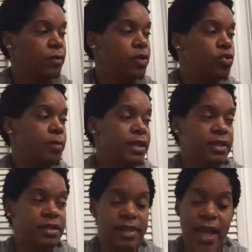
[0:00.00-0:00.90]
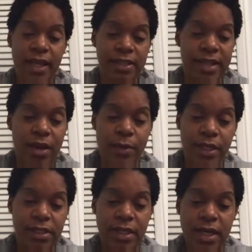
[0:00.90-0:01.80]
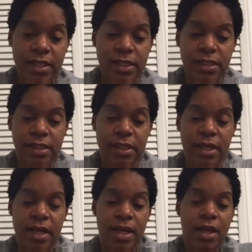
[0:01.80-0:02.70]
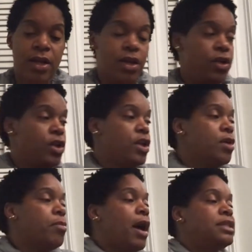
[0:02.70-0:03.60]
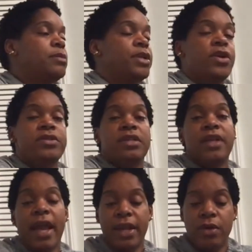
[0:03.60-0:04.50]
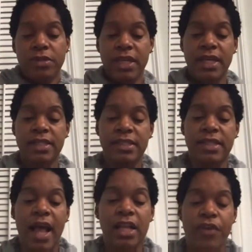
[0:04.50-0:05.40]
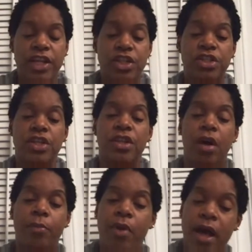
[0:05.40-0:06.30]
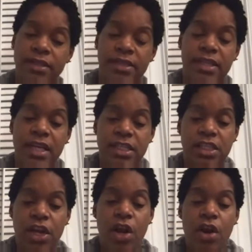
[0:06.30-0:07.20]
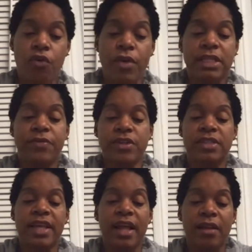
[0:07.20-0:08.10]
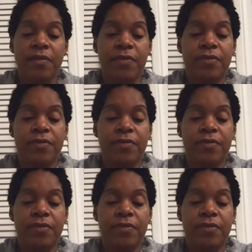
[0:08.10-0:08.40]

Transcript: Do a mental status, like we discussed, possible nursing diagnoses, alterations in thought processes, risk for self,